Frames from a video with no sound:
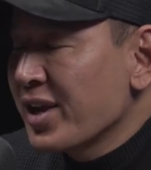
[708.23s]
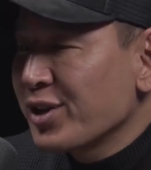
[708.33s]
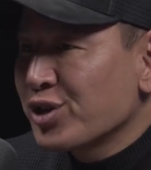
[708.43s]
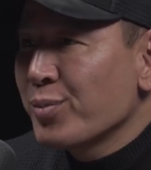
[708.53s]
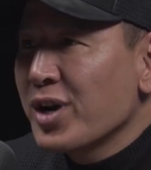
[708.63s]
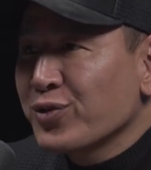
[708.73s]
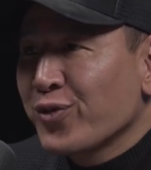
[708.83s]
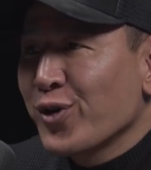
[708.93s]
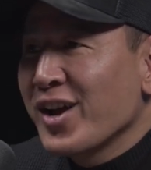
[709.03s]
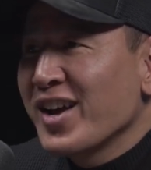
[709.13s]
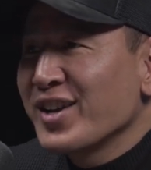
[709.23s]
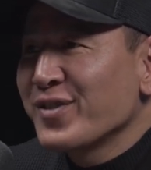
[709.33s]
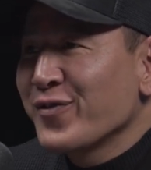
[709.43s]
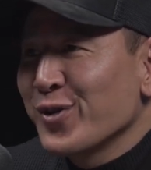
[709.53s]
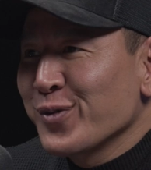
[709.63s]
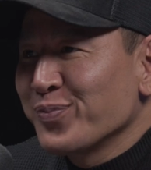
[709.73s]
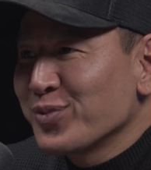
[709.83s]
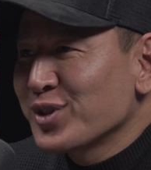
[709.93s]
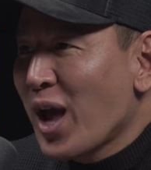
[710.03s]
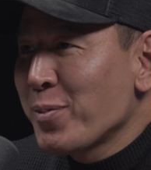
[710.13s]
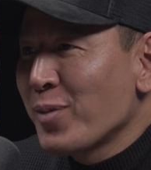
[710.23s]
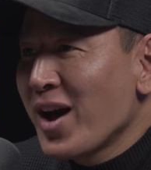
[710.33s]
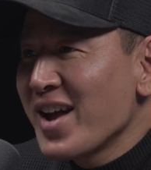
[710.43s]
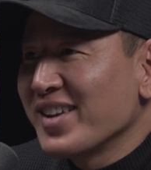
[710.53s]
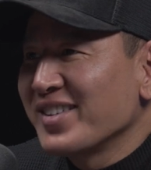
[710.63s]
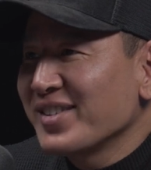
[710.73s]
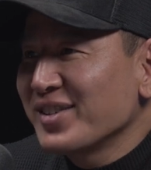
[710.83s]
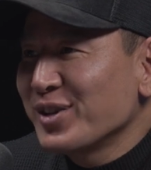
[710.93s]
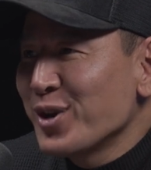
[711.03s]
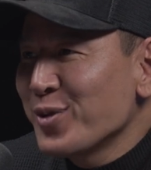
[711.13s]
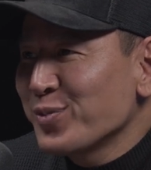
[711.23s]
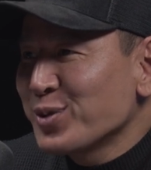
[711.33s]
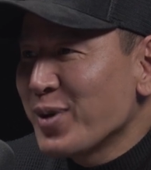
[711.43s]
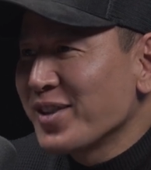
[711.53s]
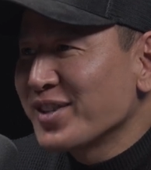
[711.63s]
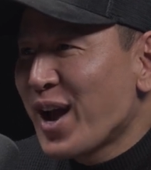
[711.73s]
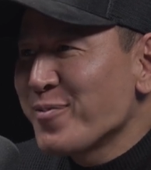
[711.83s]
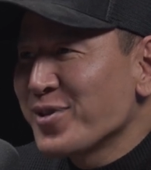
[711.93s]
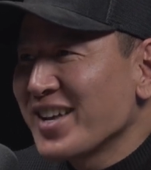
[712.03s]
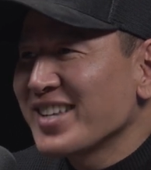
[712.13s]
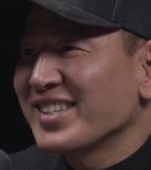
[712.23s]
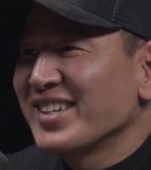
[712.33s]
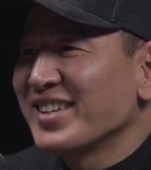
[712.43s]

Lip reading: Thank you so much for stopping by and, spending the time with us.